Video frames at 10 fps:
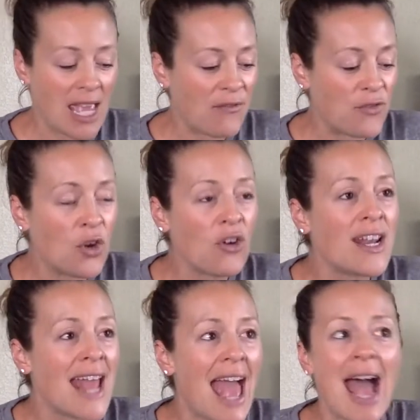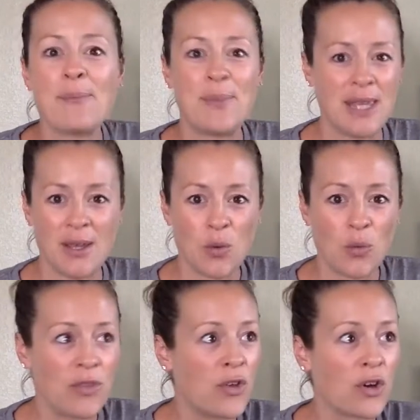if you're unhappy
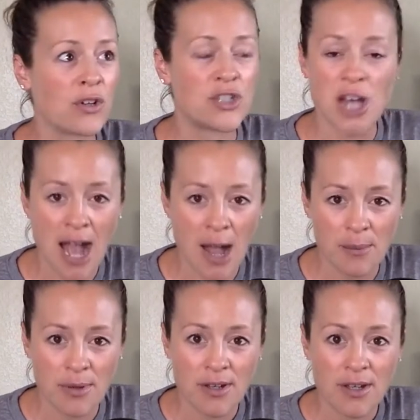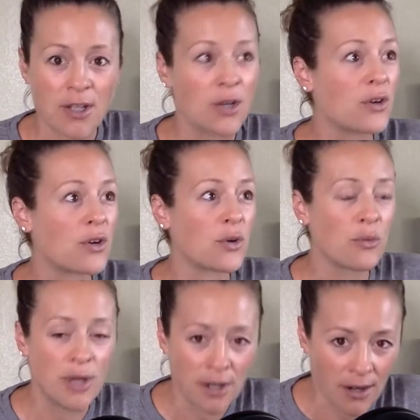with your job, your
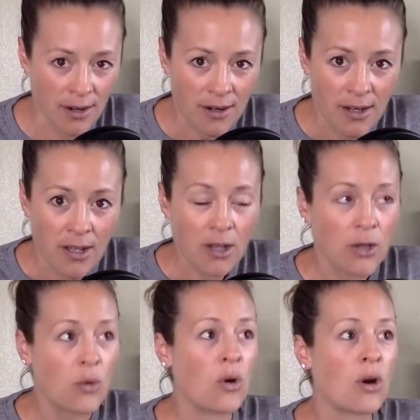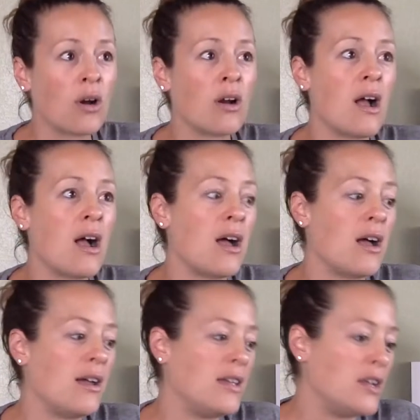career, your
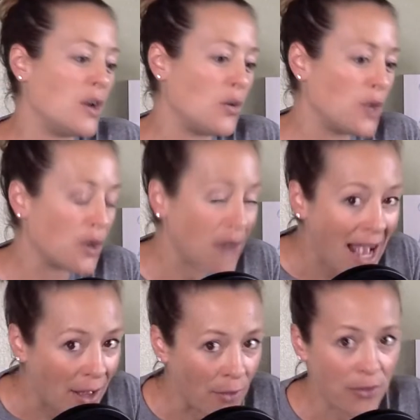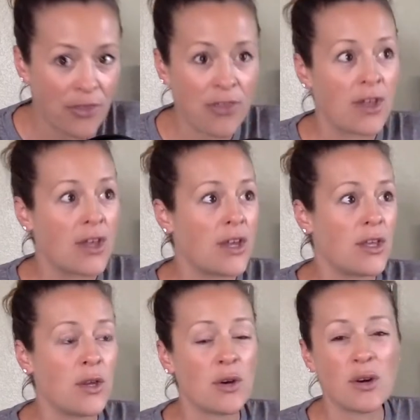health,
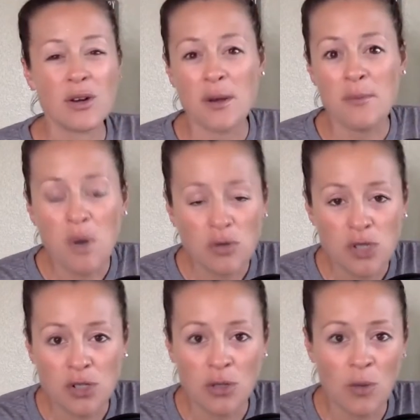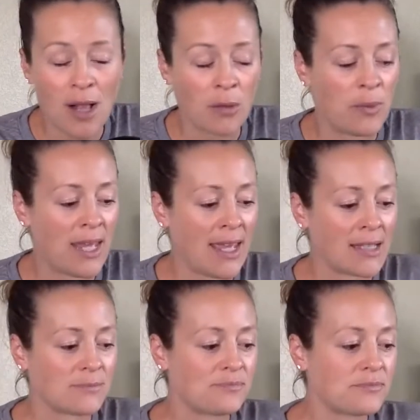your emotional well-being,
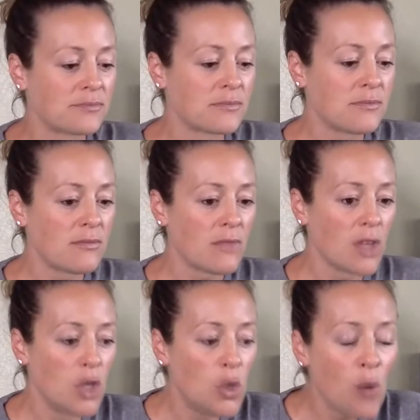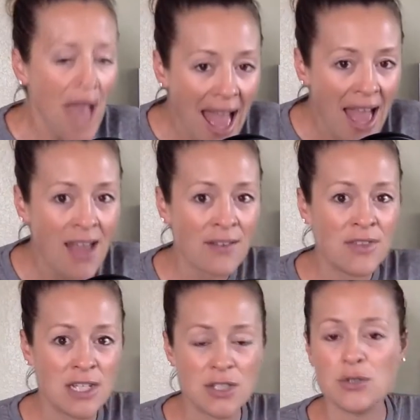you have
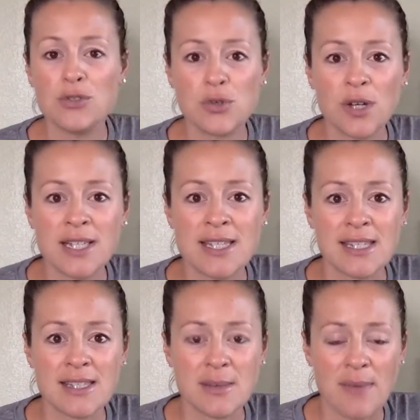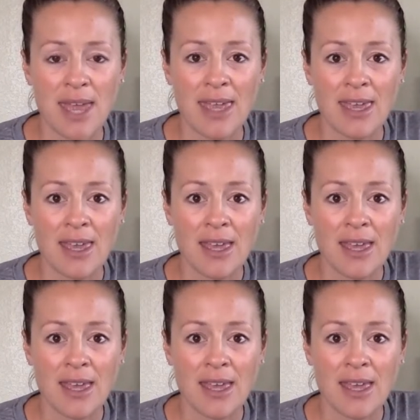these two choices to make.